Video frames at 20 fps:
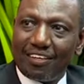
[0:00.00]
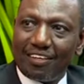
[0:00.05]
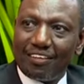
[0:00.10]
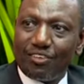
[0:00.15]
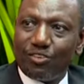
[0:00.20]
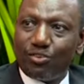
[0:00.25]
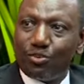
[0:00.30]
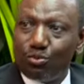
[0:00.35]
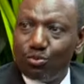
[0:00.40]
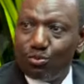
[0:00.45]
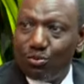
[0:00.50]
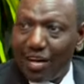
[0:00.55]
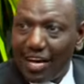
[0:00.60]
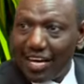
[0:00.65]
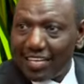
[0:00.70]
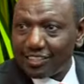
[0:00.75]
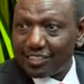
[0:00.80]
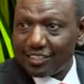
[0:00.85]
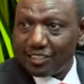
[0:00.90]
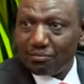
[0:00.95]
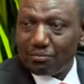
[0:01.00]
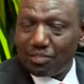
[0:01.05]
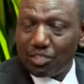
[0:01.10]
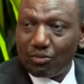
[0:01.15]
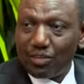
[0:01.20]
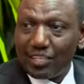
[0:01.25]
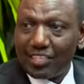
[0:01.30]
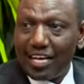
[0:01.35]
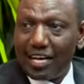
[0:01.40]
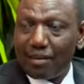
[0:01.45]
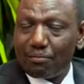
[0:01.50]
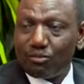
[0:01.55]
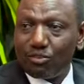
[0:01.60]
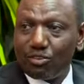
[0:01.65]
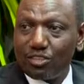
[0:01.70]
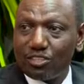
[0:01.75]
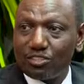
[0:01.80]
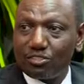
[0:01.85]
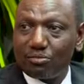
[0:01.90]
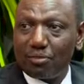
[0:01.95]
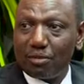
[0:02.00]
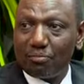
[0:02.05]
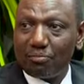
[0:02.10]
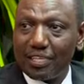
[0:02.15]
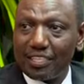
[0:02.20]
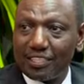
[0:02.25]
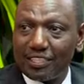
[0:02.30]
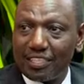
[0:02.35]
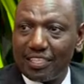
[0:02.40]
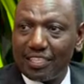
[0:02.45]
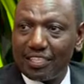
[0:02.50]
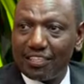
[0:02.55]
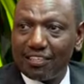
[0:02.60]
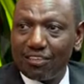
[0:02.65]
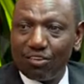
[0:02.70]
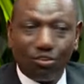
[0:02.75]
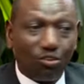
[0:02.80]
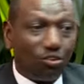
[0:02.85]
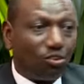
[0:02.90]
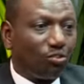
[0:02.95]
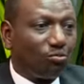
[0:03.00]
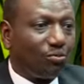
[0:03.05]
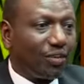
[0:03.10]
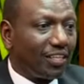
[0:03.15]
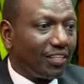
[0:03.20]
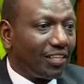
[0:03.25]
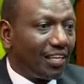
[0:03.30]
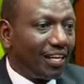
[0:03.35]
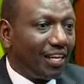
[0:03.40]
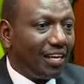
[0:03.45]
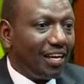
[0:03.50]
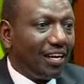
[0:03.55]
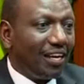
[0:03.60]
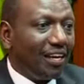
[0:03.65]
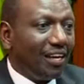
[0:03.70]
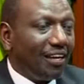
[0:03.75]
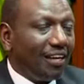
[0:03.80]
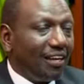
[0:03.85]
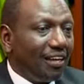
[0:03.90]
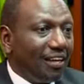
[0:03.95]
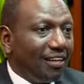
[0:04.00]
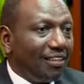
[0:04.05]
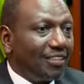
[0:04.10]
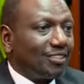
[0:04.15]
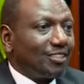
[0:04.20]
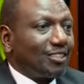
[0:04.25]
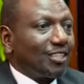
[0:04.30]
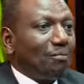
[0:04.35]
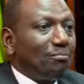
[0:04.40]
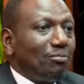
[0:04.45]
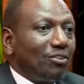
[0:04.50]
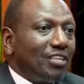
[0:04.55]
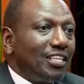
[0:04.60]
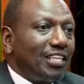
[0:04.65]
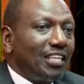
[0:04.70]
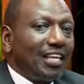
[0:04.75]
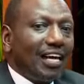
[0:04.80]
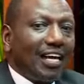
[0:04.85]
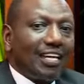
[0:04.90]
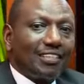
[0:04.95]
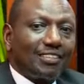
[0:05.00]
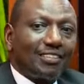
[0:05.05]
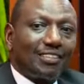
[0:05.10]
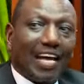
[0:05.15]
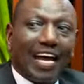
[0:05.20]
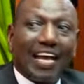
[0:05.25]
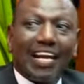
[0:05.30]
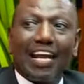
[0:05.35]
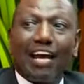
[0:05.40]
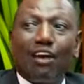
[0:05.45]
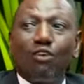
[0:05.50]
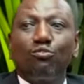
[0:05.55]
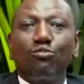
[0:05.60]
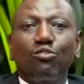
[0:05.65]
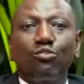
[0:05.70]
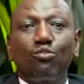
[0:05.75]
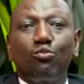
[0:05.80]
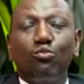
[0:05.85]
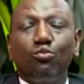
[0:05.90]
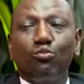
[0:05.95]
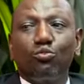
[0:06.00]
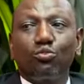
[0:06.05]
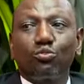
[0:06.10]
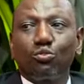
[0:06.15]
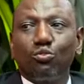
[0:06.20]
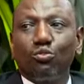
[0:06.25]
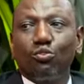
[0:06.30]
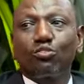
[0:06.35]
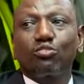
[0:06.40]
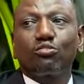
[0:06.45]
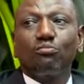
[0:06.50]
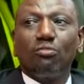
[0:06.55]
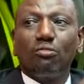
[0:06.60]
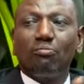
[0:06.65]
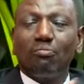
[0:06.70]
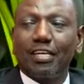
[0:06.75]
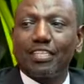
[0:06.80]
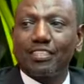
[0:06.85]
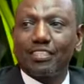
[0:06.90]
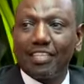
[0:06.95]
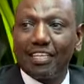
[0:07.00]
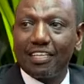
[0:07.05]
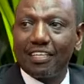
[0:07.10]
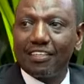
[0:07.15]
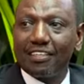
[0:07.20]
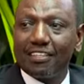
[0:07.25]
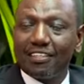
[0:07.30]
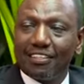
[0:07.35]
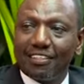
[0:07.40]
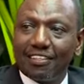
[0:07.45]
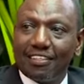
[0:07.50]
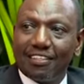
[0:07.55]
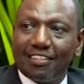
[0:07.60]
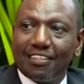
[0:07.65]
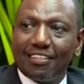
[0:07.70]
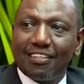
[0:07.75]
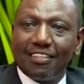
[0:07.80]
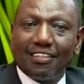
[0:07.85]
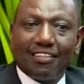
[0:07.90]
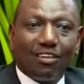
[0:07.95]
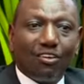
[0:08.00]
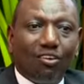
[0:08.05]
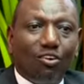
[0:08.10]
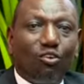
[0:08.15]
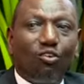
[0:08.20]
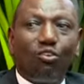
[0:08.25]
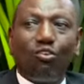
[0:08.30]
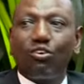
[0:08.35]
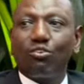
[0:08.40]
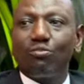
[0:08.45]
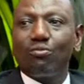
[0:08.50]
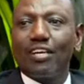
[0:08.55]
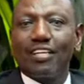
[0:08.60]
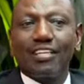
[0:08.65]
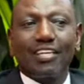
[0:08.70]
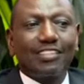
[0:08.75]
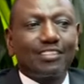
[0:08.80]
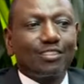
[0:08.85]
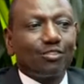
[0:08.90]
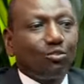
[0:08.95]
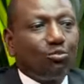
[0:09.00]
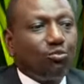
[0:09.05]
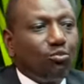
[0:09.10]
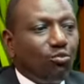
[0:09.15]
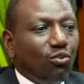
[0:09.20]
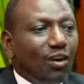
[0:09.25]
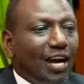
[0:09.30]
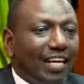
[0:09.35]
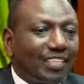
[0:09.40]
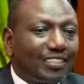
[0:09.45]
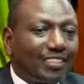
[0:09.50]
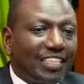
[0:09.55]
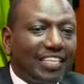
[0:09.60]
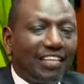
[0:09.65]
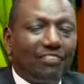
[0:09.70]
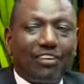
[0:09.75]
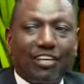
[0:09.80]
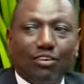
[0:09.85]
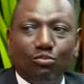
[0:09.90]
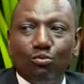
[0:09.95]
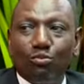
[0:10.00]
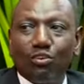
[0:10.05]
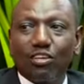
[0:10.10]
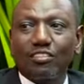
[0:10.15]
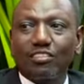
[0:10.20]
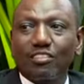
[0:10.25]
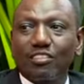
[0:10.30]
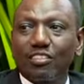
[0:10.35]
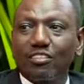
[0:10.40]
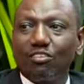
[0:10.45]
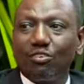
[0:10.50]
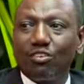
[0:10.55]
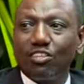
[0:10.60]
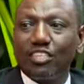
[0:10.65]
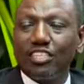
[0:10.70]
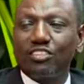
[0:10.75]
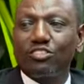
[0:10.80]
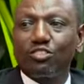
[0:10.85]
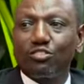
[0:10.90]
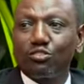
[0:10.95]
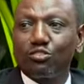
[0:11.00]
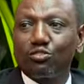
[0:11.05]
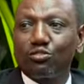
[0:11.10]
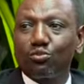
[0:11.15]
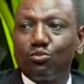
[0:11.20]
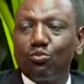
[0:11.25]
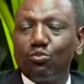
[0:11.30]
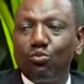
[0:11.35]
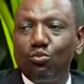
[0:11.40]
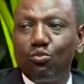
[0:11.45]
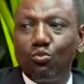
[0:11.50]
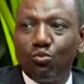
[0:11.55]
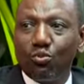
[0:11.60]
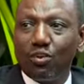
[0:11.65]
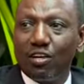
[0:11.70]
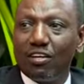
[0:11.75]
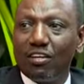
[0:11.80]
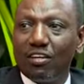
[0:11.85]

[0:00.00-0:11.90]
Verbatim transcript: you ask me whether I'm going to Mombasa or whether somebody has allowed who to go to Mombasa or whether who has given what conditions to who